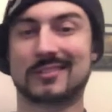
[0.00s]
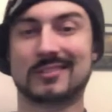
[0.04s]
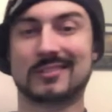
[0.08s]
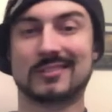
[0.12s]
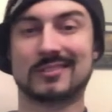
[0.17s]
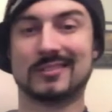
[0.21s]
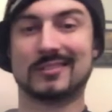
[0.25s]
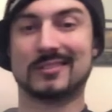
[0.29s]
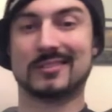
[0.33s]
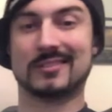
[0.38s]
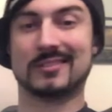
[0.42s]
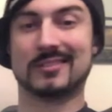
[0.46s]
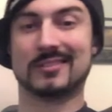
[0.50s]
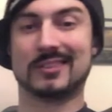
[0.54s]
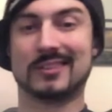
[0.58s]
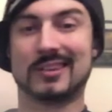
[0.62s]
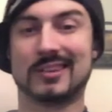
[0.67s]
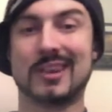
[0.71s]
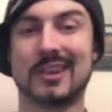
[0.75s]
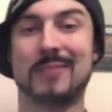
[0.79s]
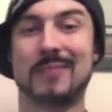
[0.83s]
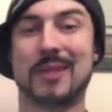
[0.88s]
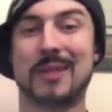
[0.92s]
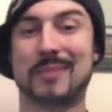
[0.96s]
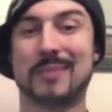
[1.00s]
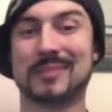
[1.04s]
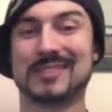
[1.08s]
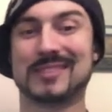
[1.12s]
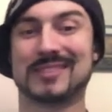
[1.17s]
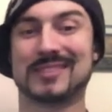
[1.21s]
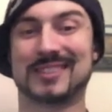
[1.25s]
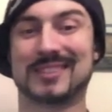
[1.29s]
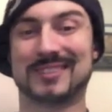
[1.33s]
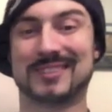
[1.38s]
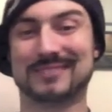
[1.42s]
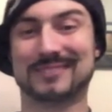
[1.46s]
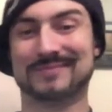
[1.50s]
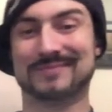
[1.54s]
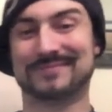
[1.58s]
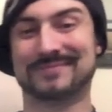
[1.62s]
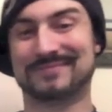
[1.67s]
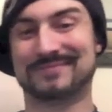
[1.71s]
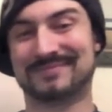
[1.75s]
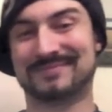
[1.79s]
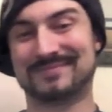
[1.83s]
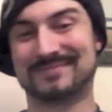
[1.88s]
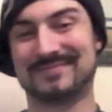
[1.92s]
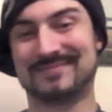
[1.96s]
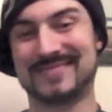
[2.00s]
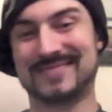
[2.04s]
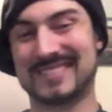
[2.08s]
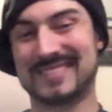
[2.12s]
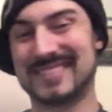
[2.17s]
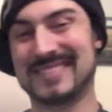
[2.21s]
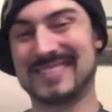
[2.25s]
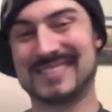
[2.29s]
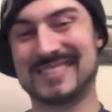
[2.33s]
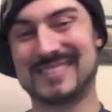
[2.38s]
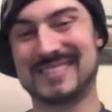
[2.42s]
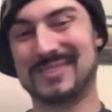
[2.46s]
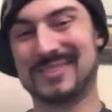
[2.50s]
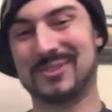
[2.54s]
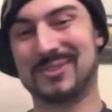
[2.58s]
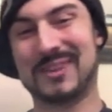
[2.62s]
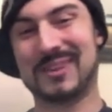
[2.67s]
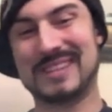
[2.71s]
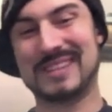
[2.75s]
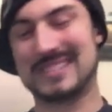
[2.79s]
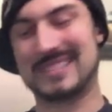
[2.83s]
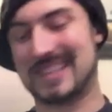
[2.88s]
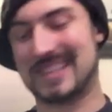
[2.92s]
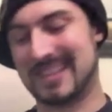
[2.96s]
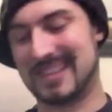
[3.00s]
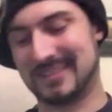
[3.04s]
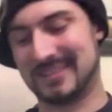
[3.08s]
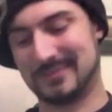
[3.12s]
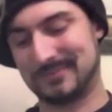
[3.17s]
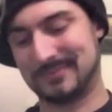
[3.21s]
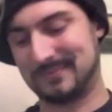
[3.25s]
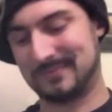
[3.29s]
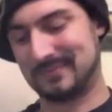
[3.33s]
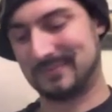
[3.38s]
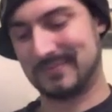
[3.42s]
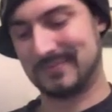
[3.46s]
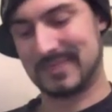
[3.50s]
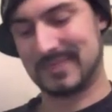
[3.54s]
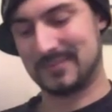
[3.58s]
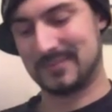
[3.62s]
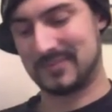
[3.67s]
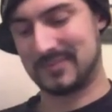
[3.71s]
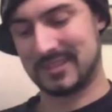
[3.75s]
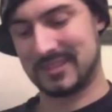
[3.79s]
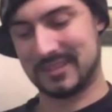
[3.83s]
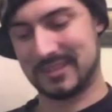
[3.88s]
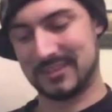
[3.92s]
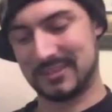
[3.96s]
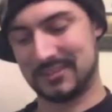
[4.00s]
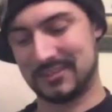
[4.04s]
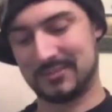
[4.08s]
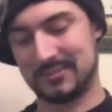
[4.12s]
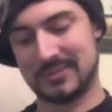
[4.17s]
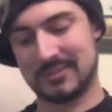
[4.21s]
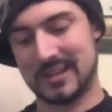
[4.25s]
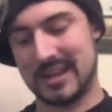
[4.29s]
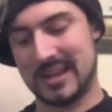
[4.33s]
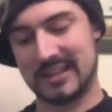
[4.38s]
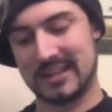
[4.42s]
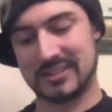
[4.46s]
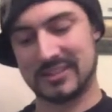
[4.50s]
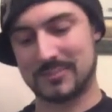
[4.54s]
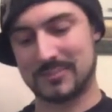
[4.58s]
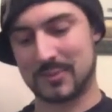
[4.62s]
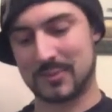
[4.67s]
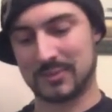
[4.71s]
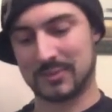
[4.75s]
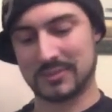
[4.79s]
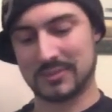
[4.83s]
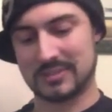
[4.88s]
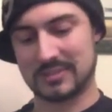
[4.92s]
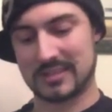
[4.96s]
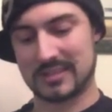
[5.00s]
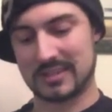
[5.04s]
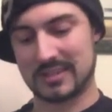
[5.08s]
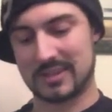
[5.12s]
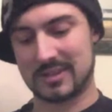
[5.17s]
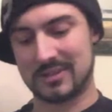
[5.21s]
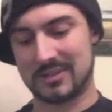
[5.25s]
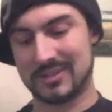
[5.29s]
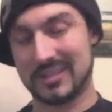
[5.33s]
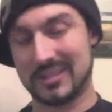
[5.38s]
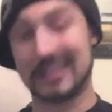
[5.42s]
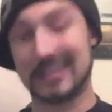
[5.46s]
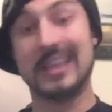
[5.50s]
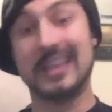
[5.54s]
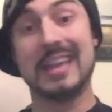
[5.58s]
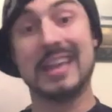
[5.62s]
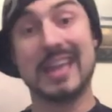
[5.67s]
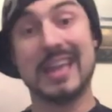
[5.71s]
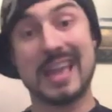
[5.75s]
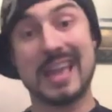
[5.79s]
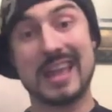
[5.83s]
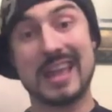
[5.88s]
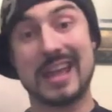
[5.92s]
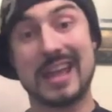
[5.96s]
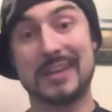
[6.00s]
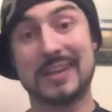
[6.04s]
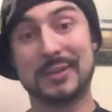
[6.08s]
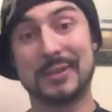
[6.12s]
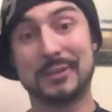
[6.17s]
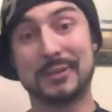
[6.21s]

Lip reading: Come at me, son. This is a great tank. I'm telling you, I could smoke this thing all day. And I do.